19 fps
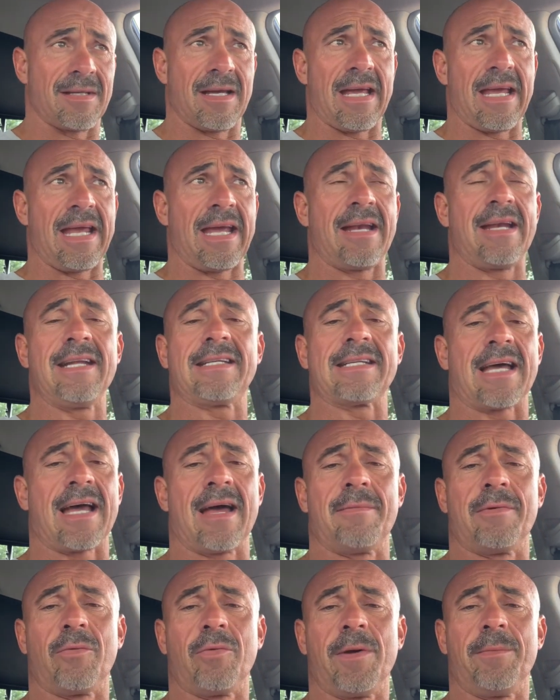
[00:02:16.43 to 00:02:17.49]

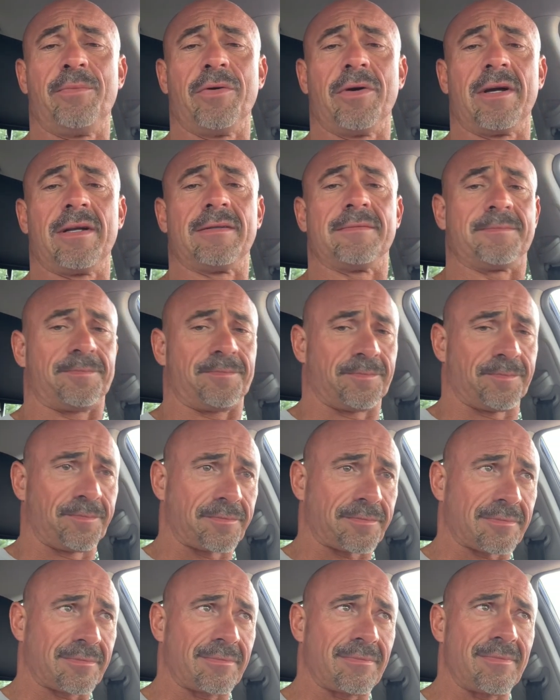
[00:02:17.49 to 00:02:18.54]
Anytime that we put
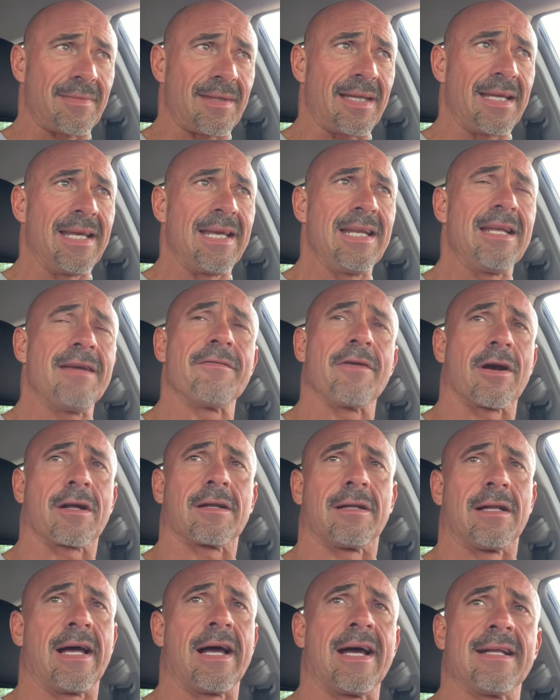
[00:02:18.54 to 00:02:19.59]
any of our
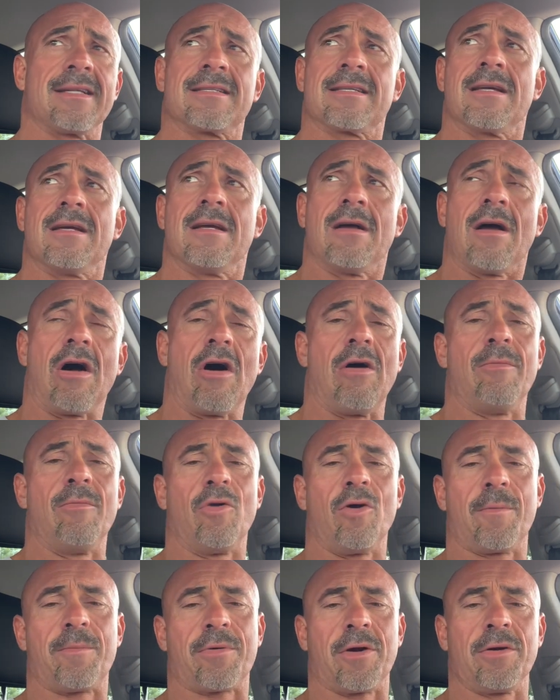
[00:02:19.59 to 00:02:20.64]
clients on
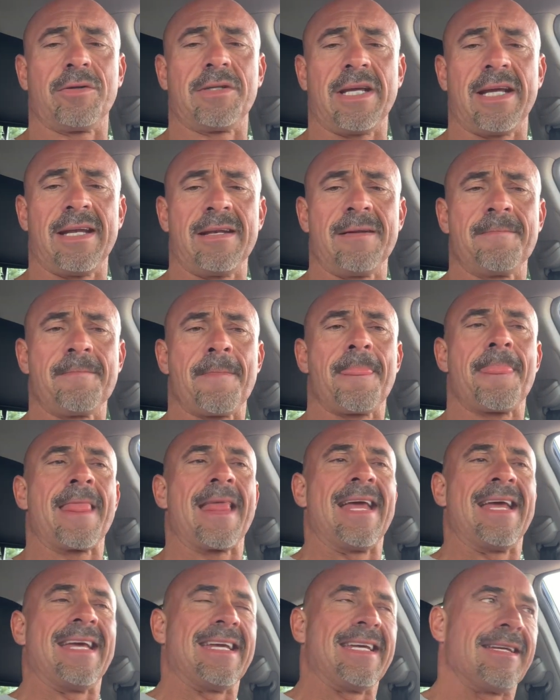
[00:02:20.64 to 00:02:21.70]
more protein,
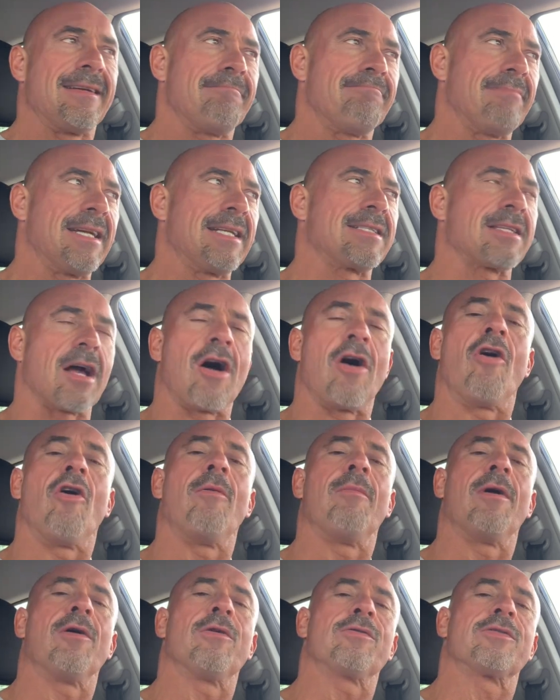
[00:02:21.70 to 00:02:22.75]
it's
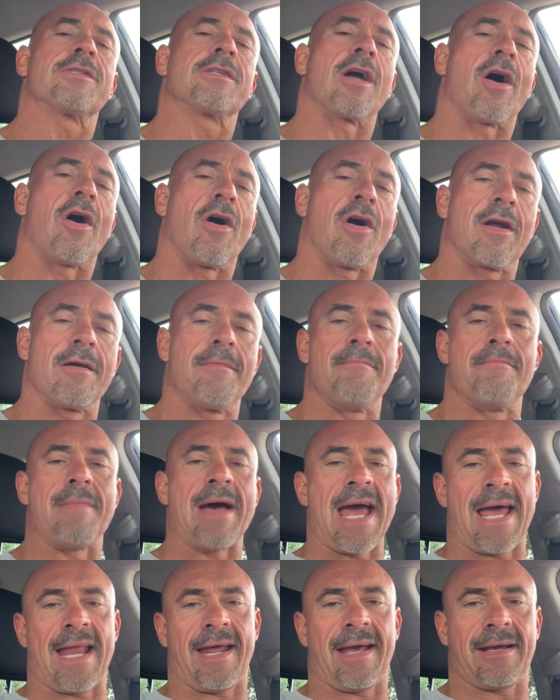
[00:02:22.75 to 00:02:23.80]
almost
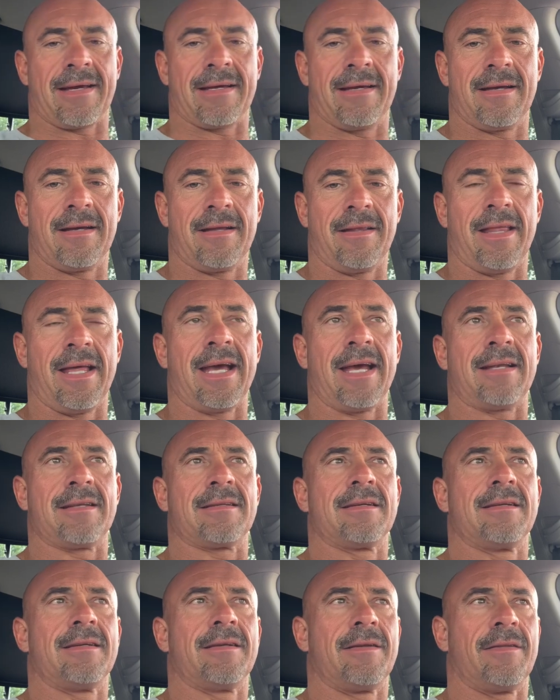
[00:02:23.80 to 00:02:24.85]
automatic that
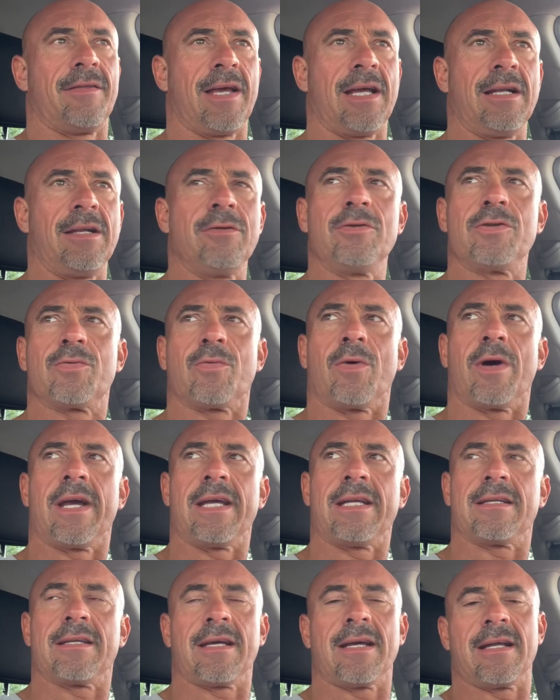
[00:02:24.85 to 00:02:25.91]
they lose
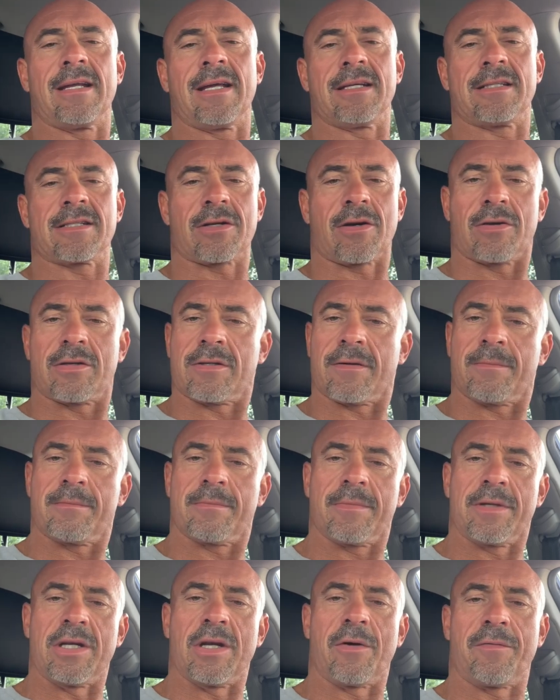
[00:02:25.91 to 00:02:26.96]
weight and they start to,
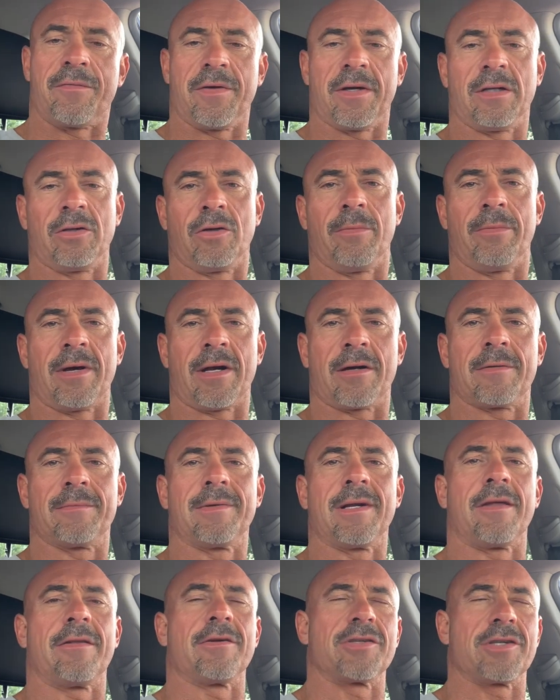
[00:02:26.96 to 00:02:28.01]
feel a little better.
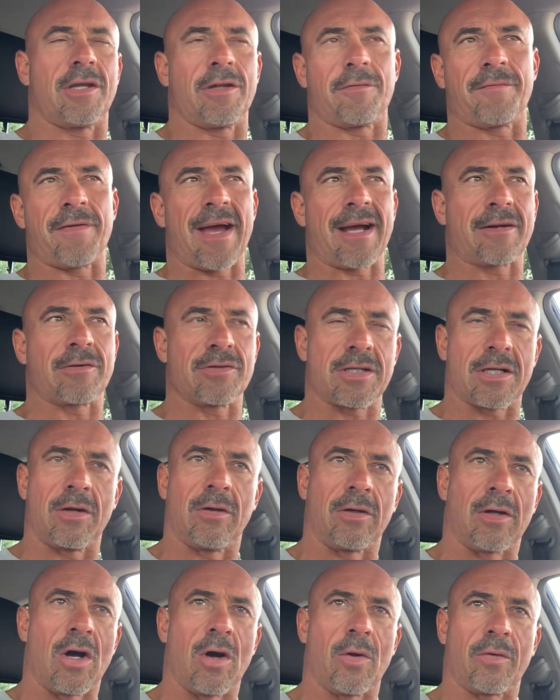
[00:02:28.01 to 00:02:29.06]
Now, there's other factors that go
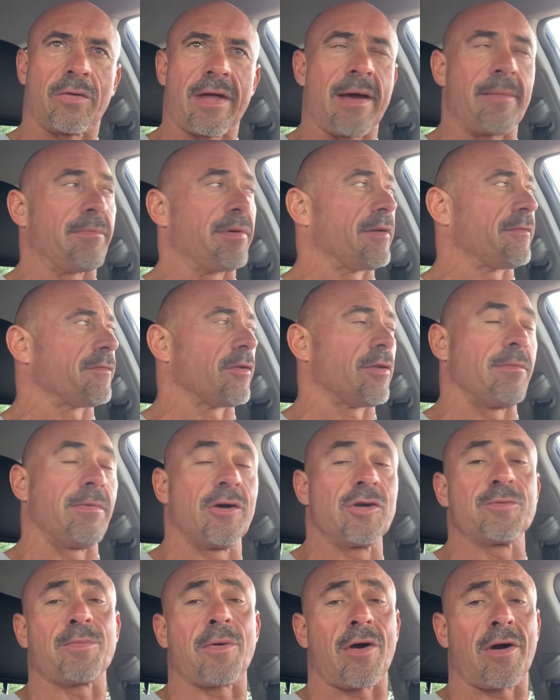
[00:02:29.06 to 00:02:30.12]
along with that, but for the
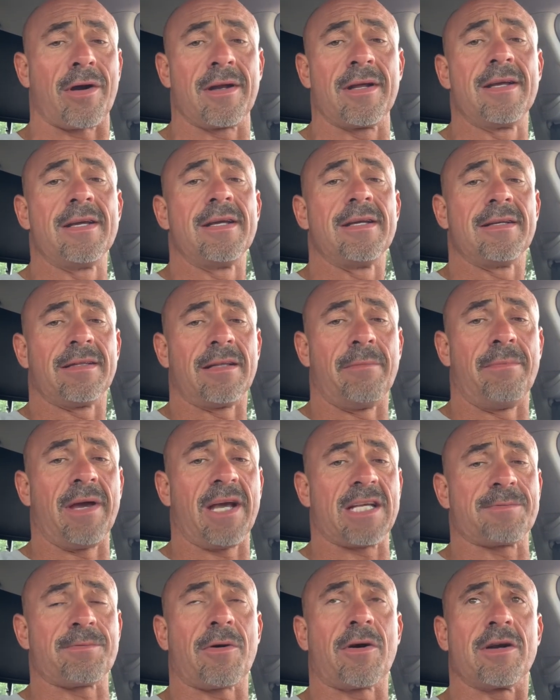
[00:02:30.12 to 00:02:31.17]
most part, the
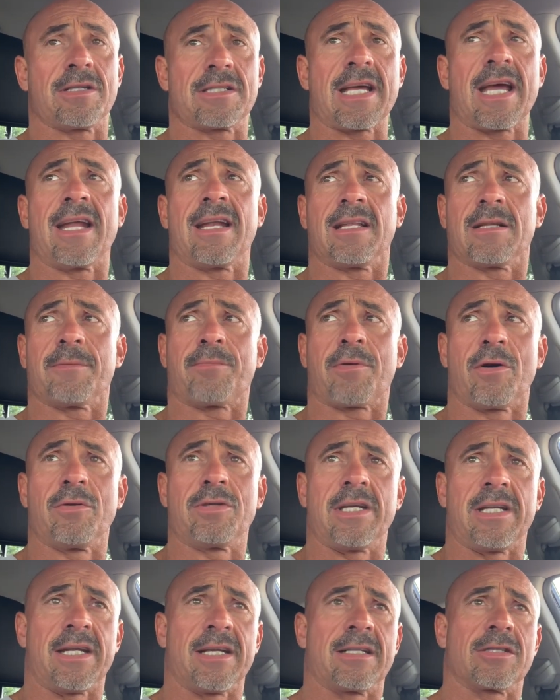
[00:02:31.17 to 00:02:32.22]
biggest part is adding the
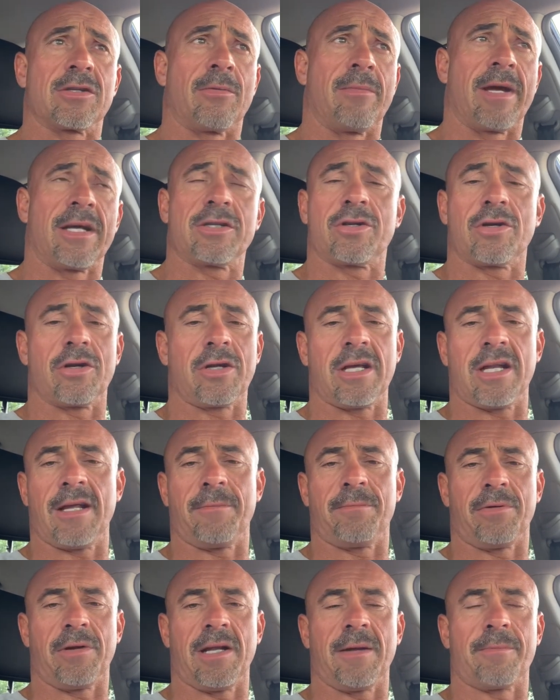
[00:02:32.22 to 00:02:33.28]
protein in. So make sure you're
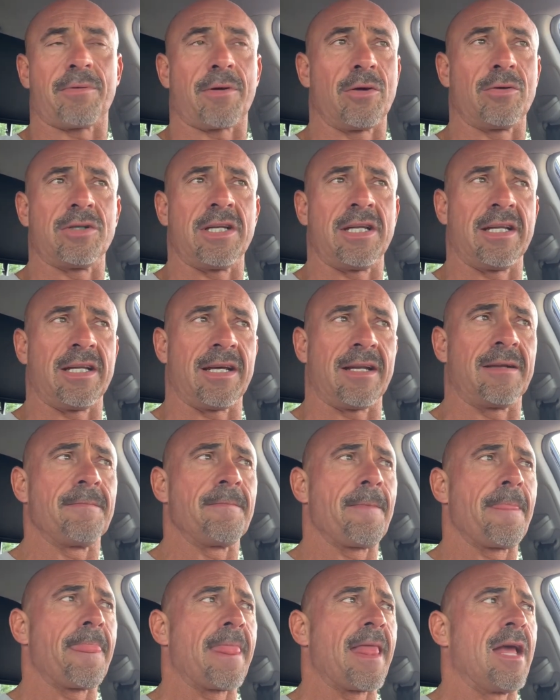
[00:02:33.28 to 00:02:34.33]
getting plenty of protein in.
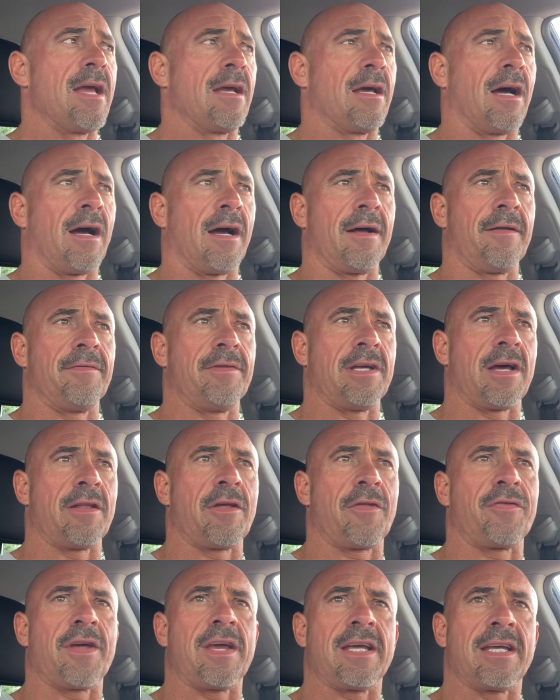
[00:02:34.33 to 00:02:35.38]
The other
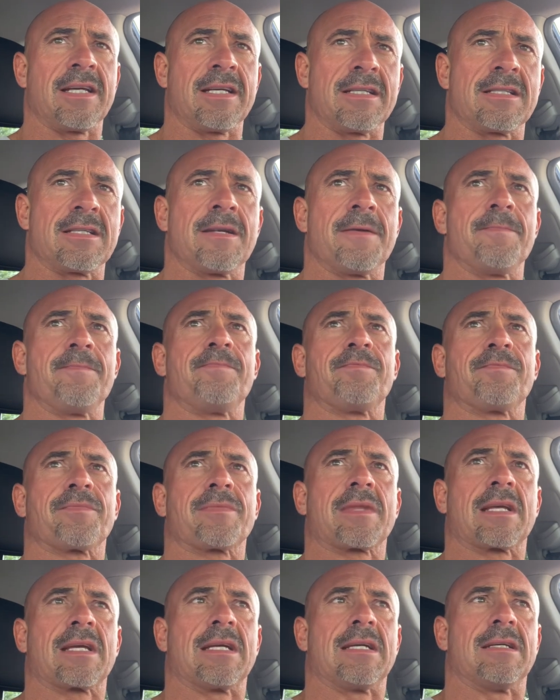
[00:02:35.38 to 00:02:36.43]
thing is
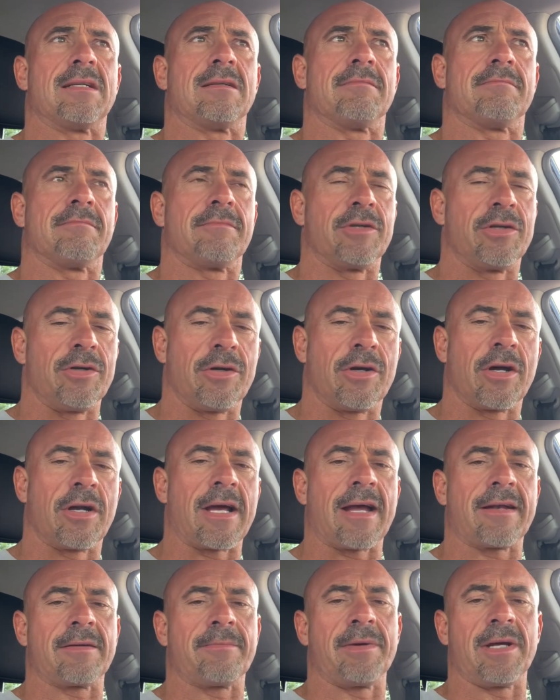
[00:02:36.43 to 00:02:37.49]
you're going to
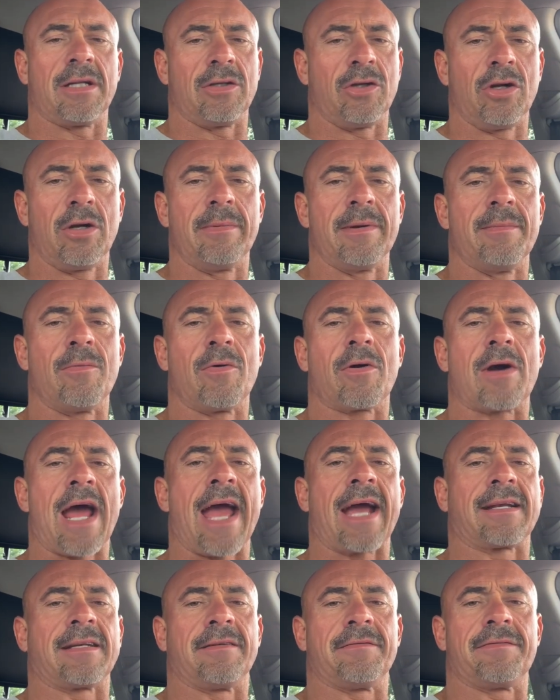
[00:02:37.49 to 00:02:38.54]
have to be a little bit more
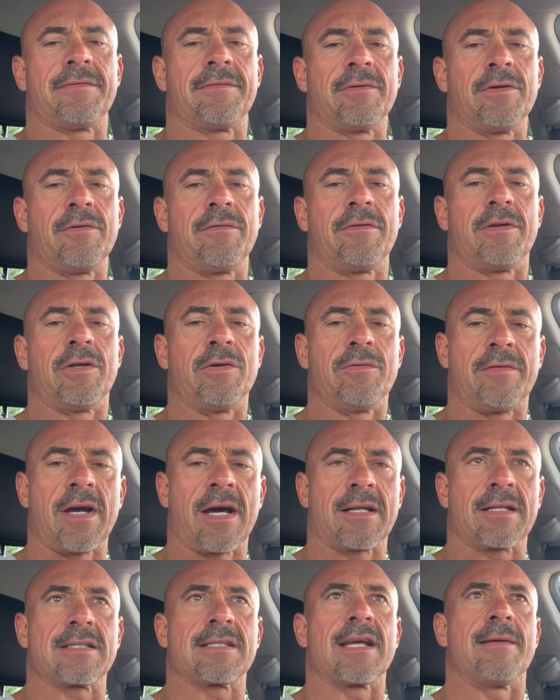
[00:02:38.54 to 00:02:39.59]
active. You've got
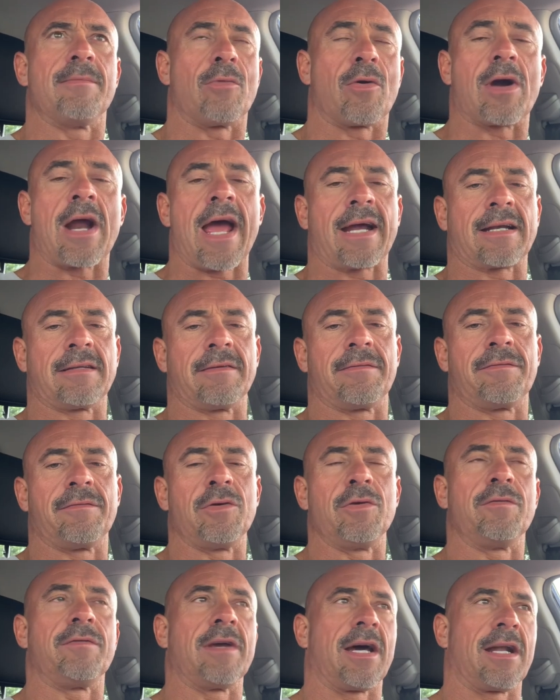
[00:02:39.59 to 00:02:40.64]
to stay more active.
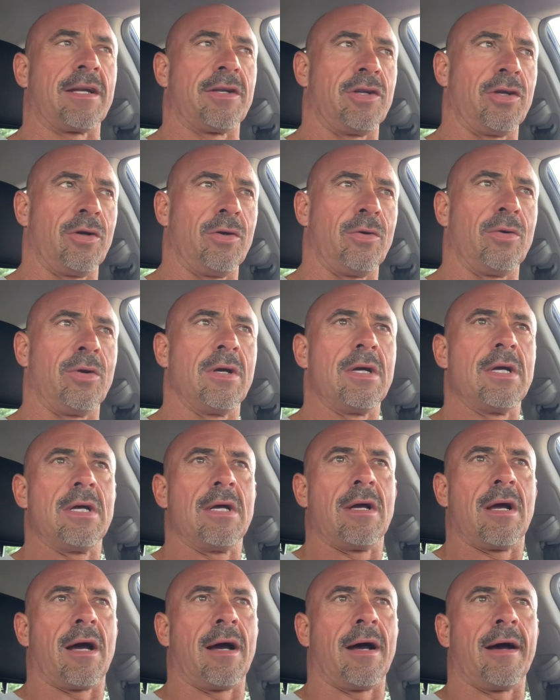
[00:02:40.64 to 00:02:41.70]
You've got to do,
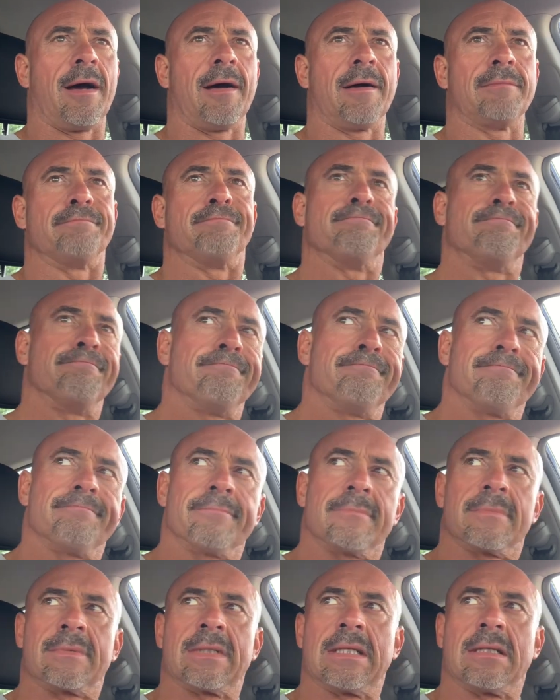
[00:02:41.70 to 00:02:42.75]

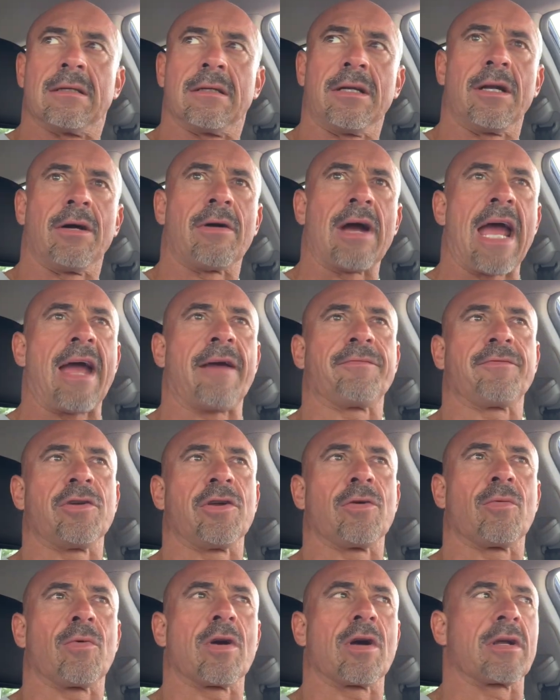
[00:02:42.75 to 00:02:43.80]
after
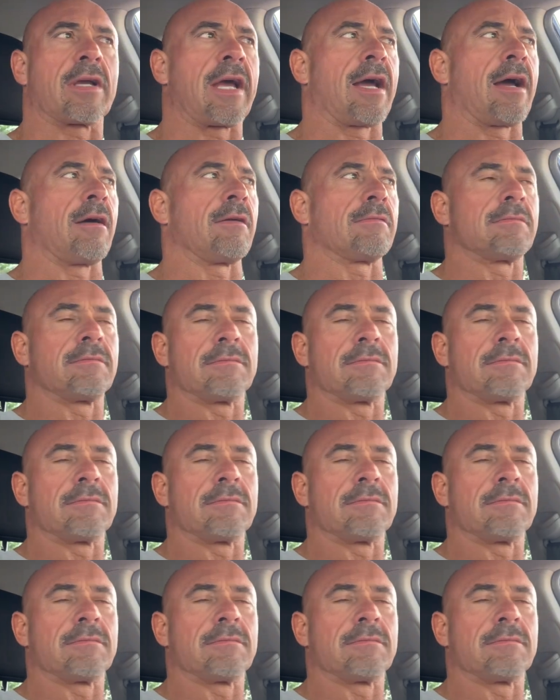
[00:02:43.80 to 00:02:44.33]
your workout,